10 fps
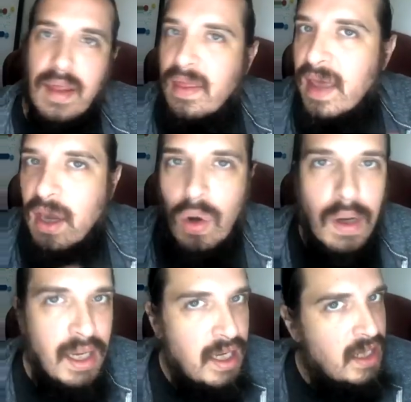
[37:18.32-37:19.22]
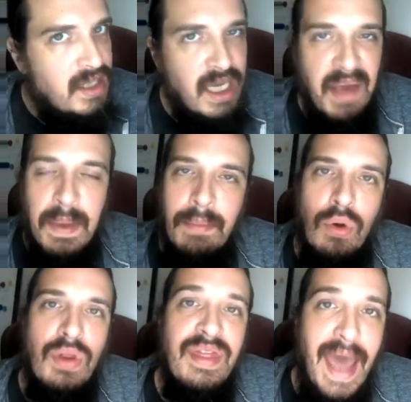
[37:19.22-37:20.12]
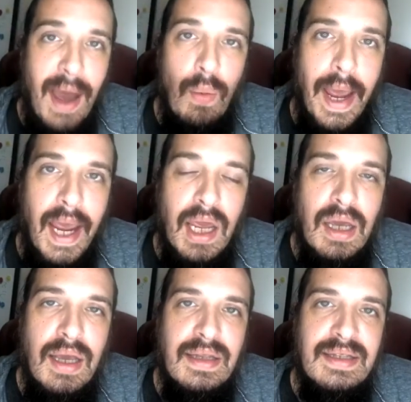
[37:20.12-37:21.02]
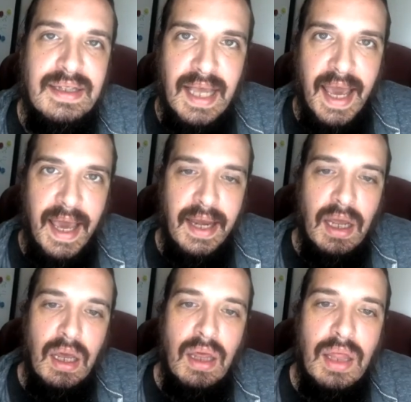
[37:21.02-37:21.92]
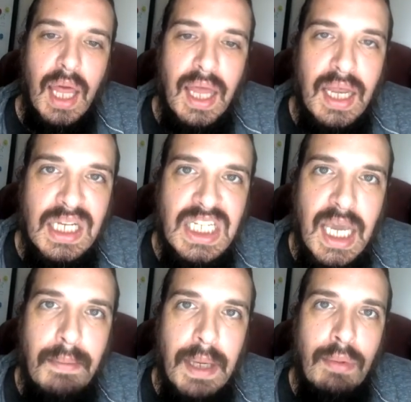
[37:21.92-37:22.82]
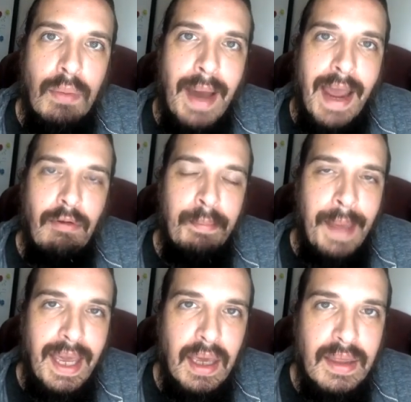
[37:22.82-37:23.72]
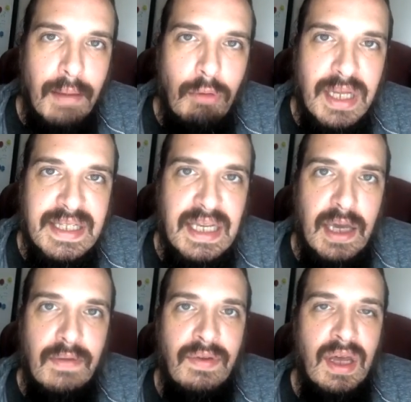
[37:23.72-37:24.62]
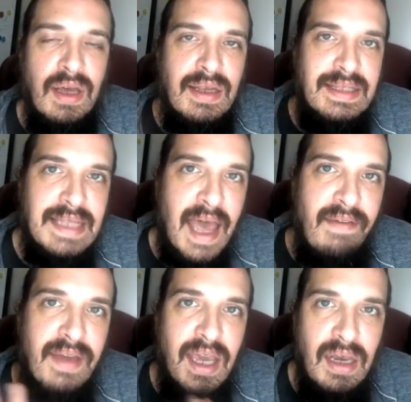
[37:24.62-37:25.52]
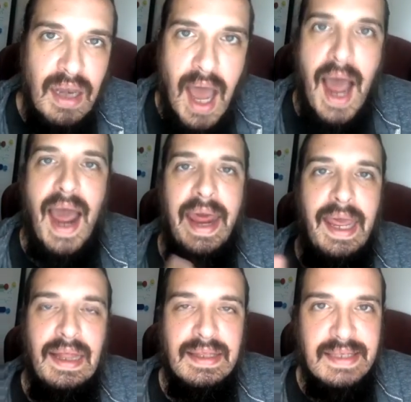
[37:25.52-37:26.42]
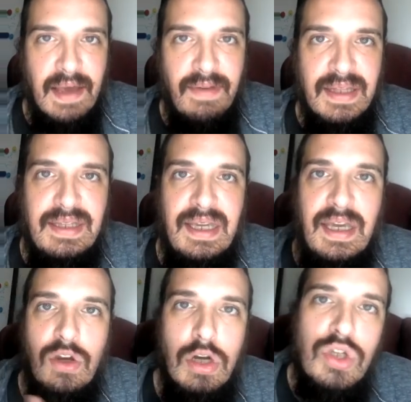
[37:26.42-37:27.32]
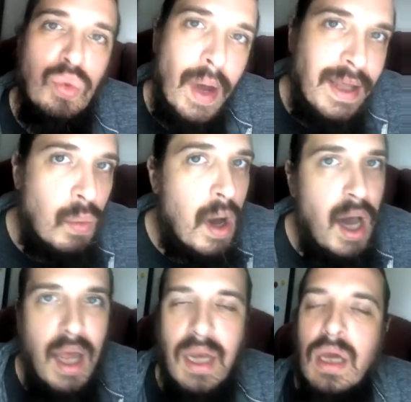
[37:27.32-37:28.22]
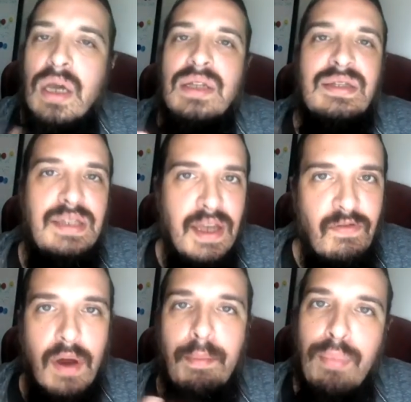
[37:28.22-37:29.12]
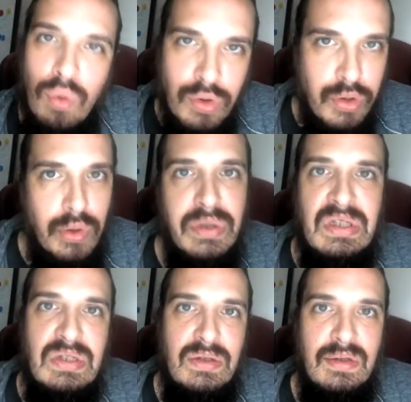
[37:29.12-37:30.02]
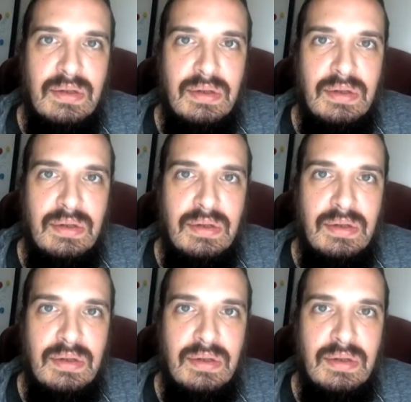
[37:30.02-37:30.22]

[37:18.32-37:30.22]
that they don't initiate people that way. Instead, they initiate people by making them receive 7, 9, 17, or 21 different puntos.